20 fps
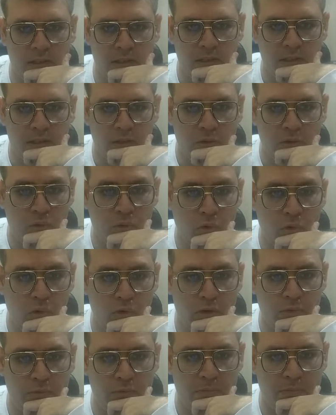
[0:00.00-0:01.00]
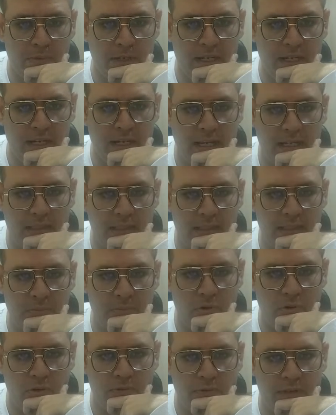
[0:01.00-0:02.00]
No, if you play like this,
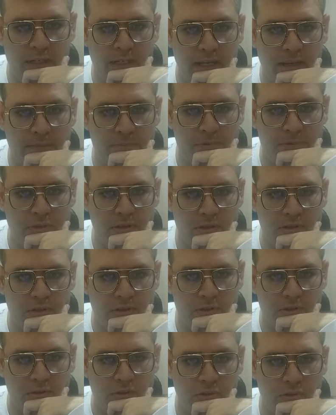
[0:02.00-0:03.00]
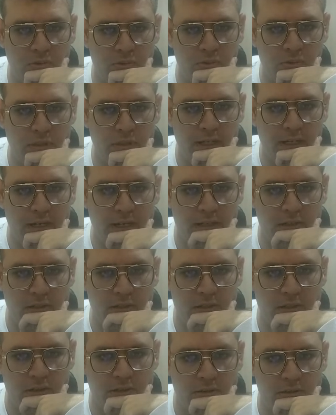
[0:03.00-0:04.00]
pawn will capture. You lose the knight.